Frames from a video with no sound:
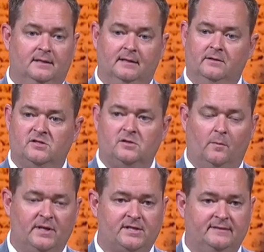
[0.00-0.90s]
There's so
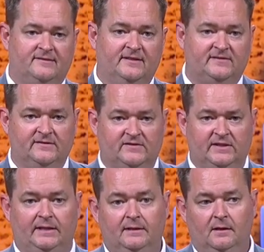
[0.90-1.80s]
much
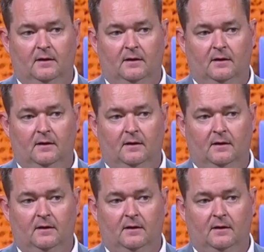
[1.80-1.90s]
consistency.